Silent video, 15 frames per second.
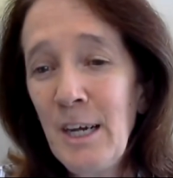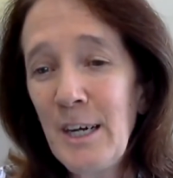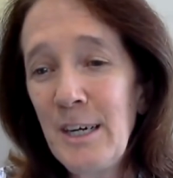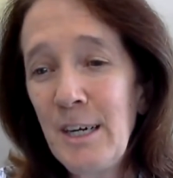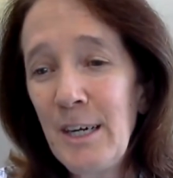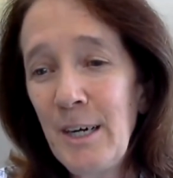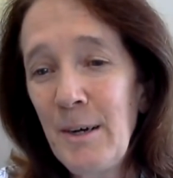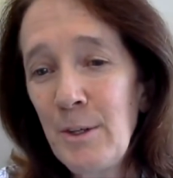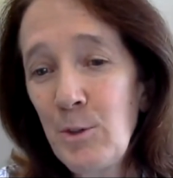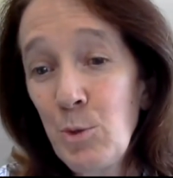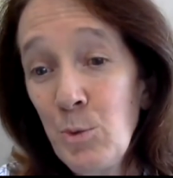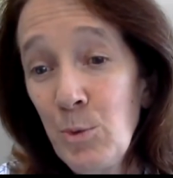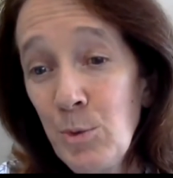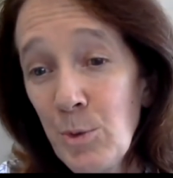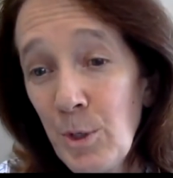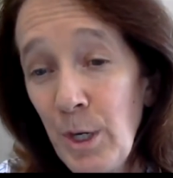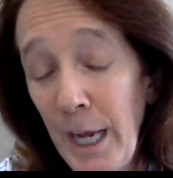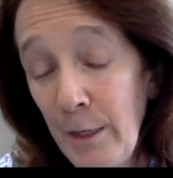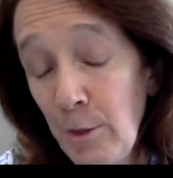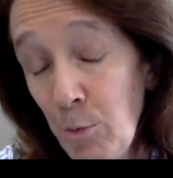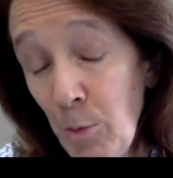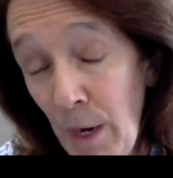to,
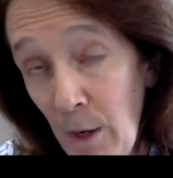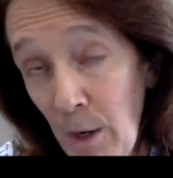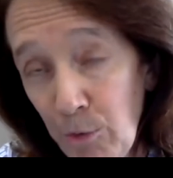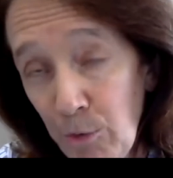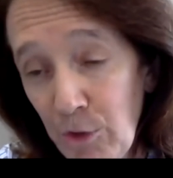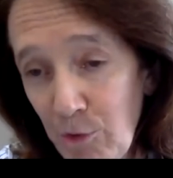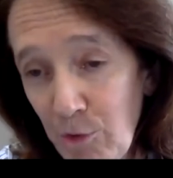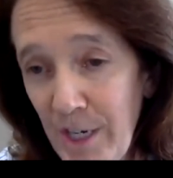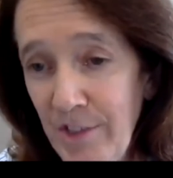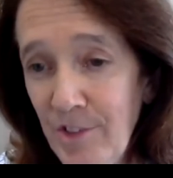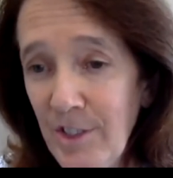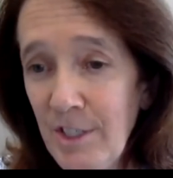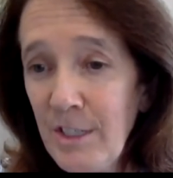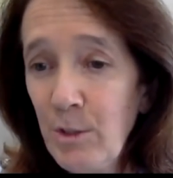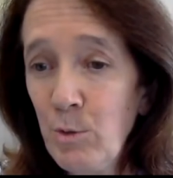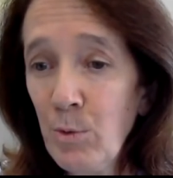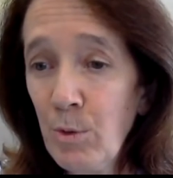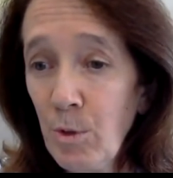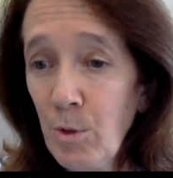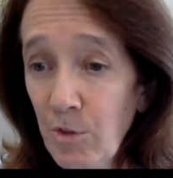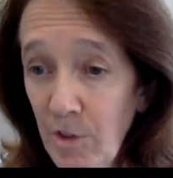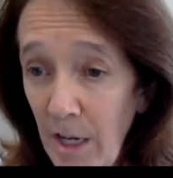and who are also interested to
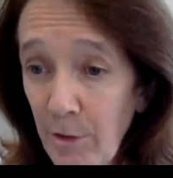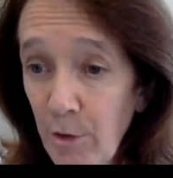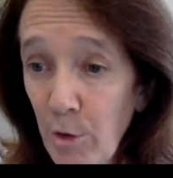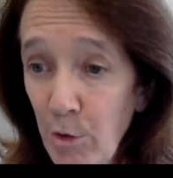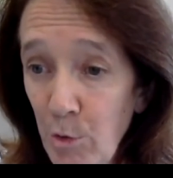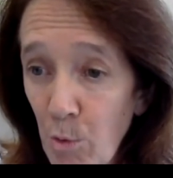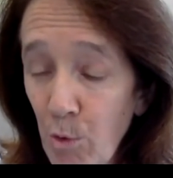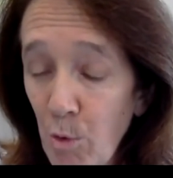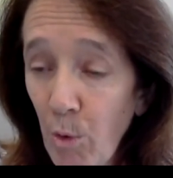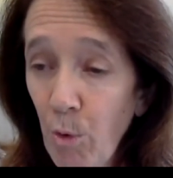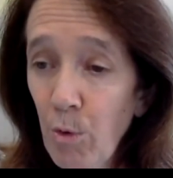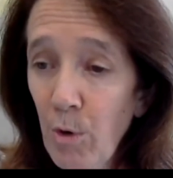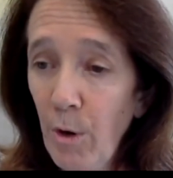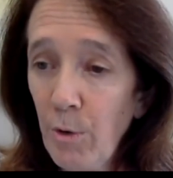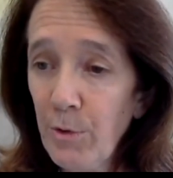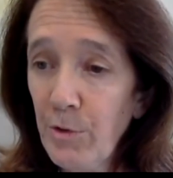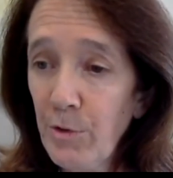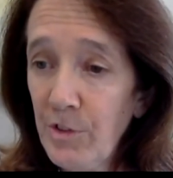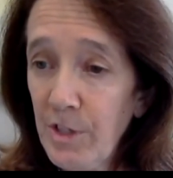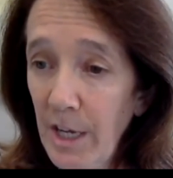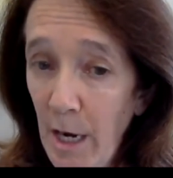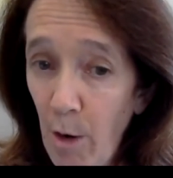consult the new call on the
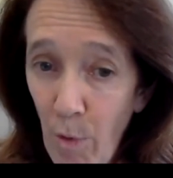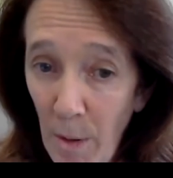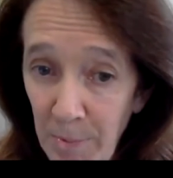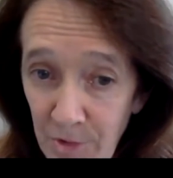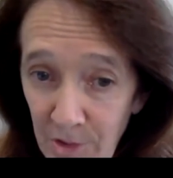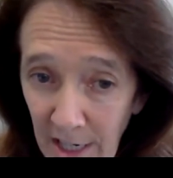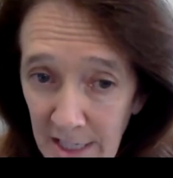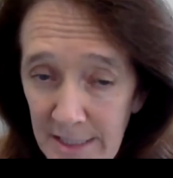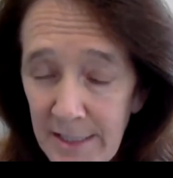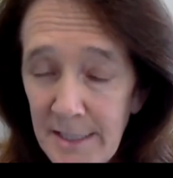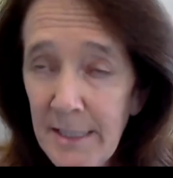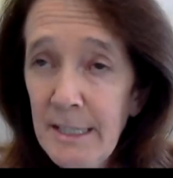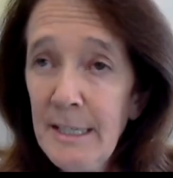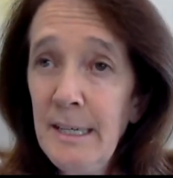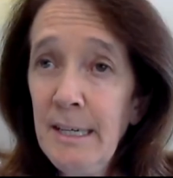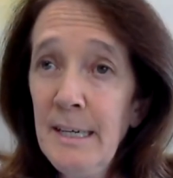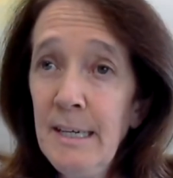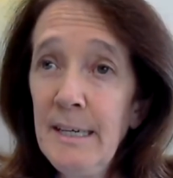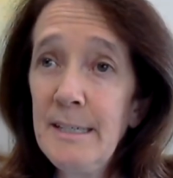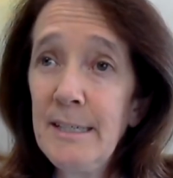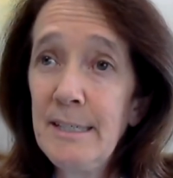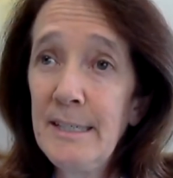CNR website
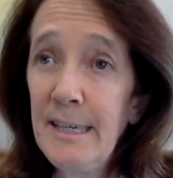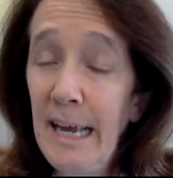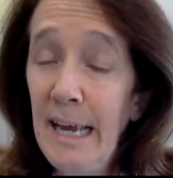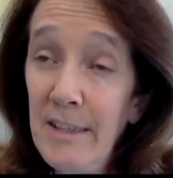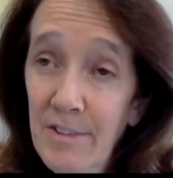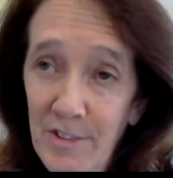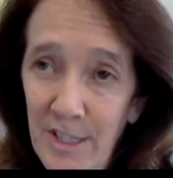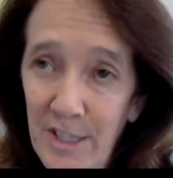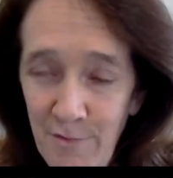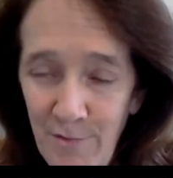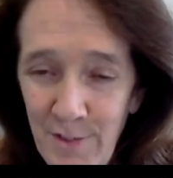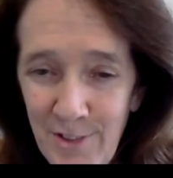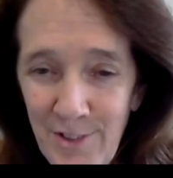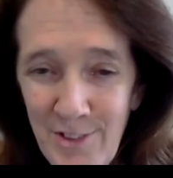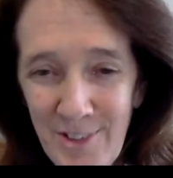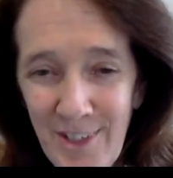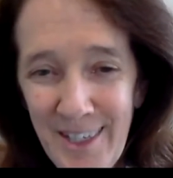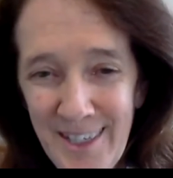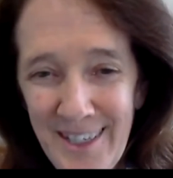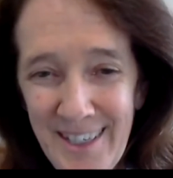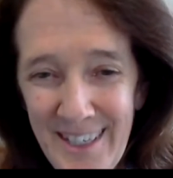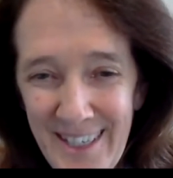and see if it's
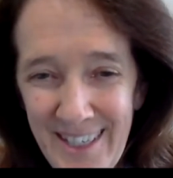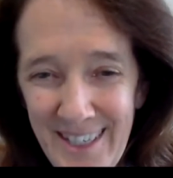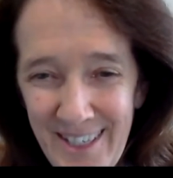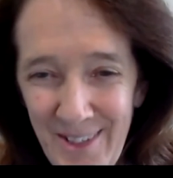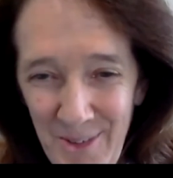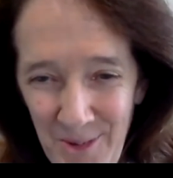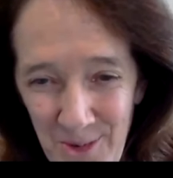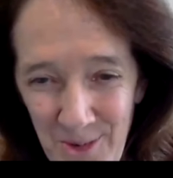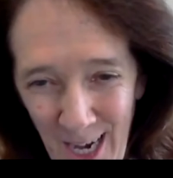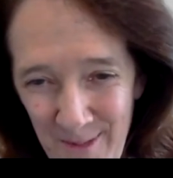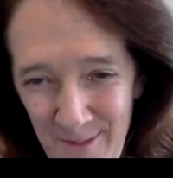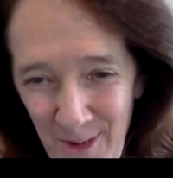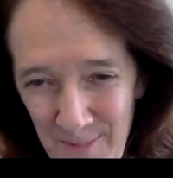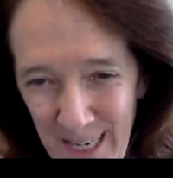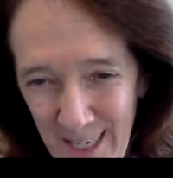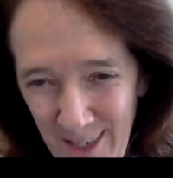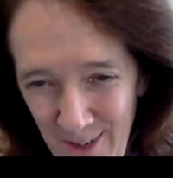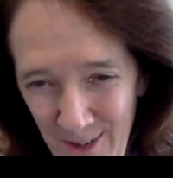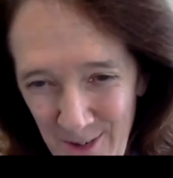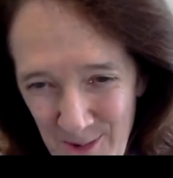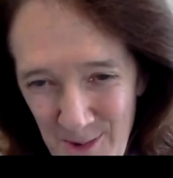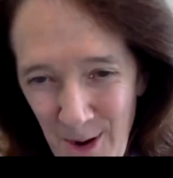uh, the good time for making a
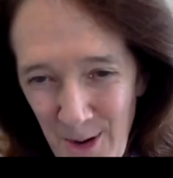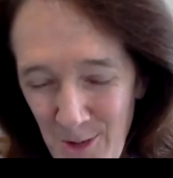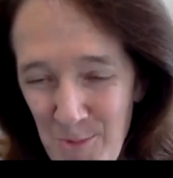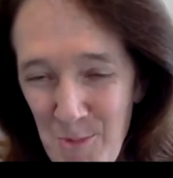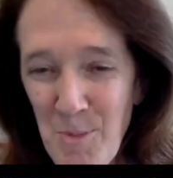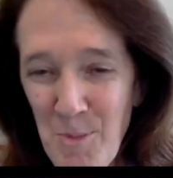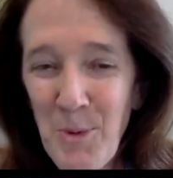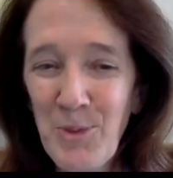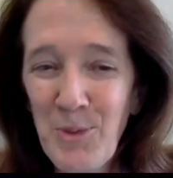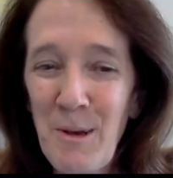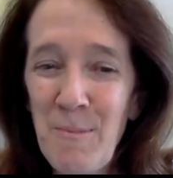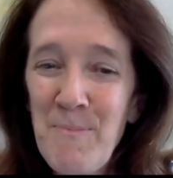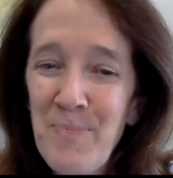new, a new proposal.